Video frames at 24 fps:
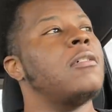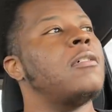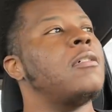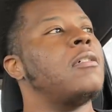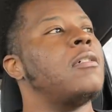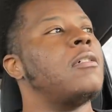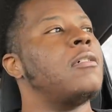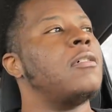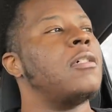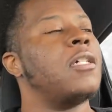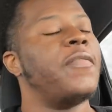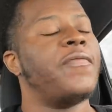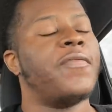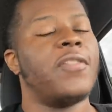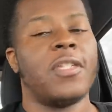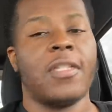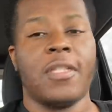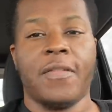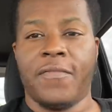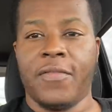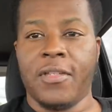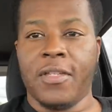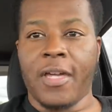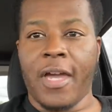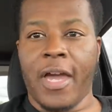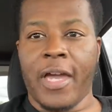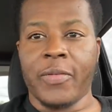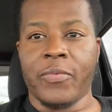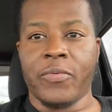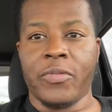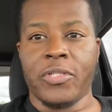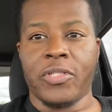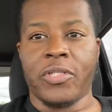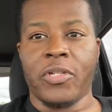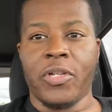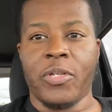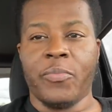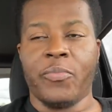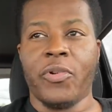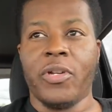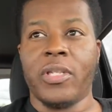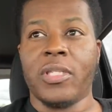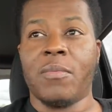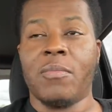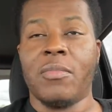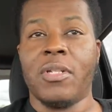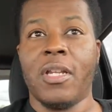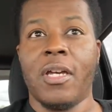All right, if you, if you guys want to show your boy
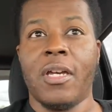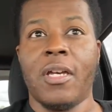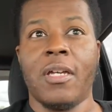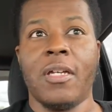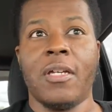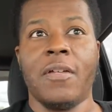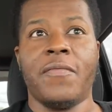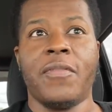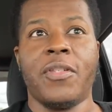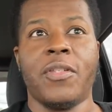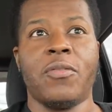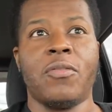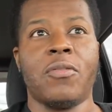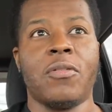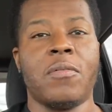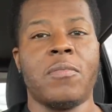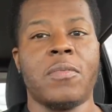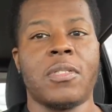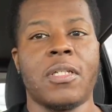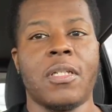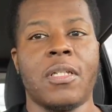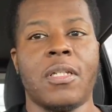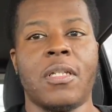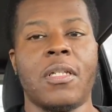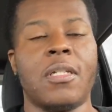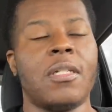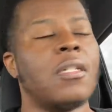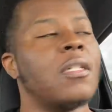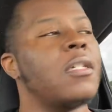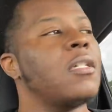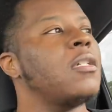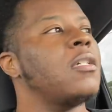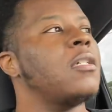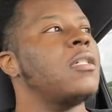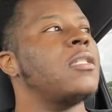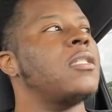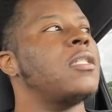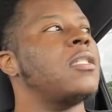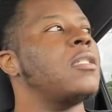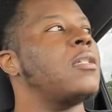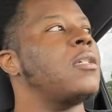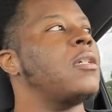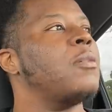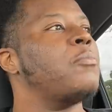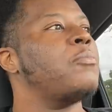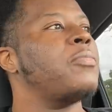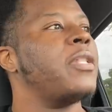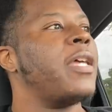some love, you know what I'm saying?
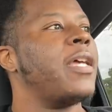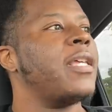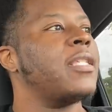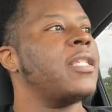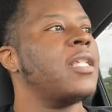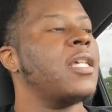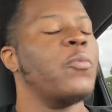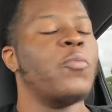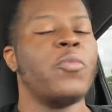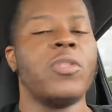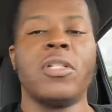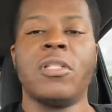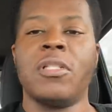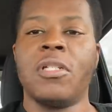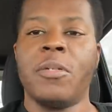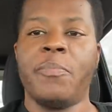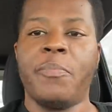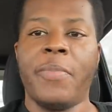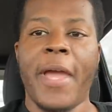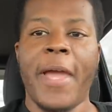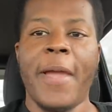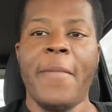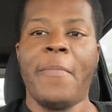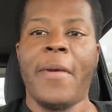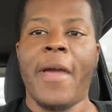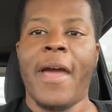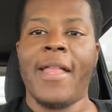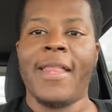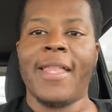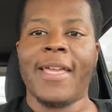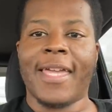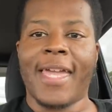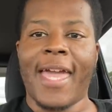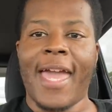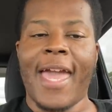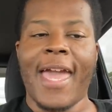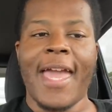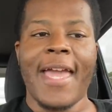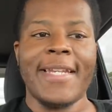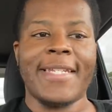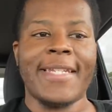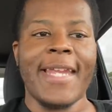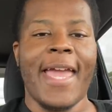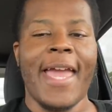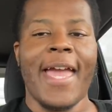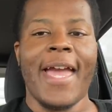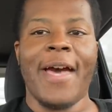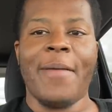And bless him with a little PayPal or Cash
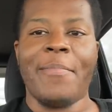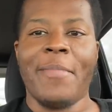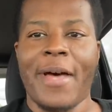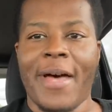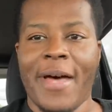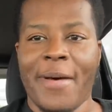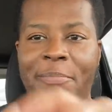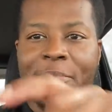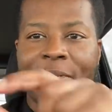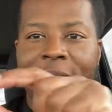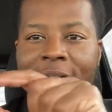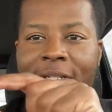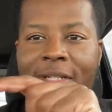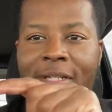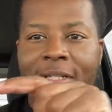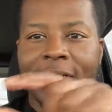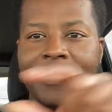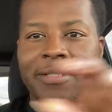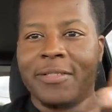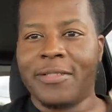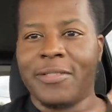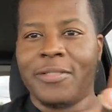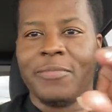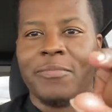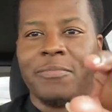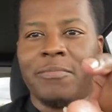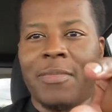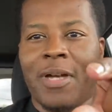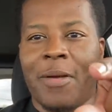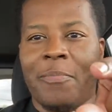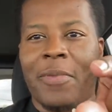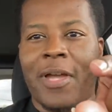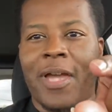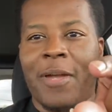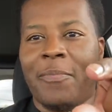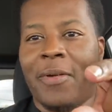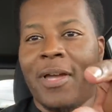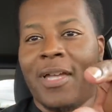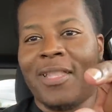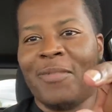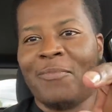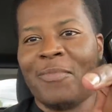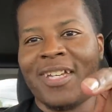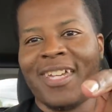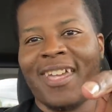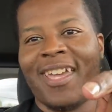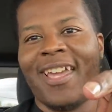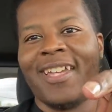App. I put it, my PayPal and
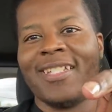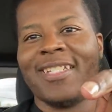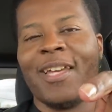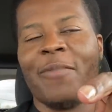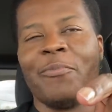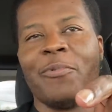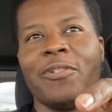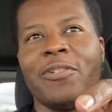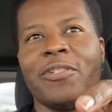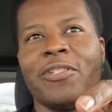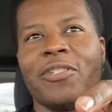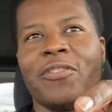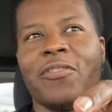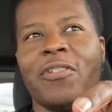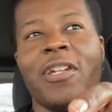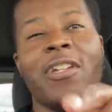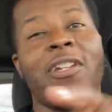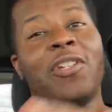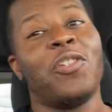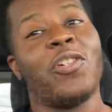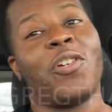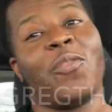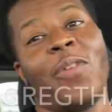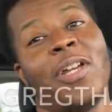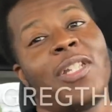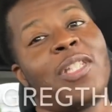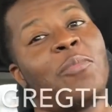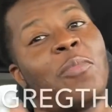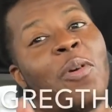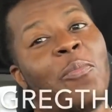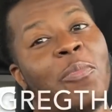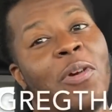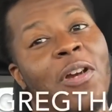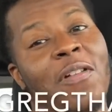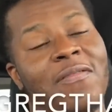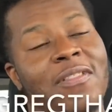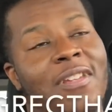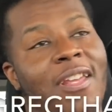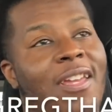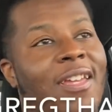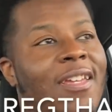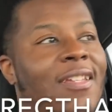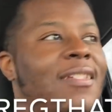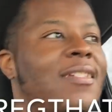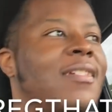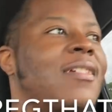my Cash App on the screen, and you can wait till my birthday.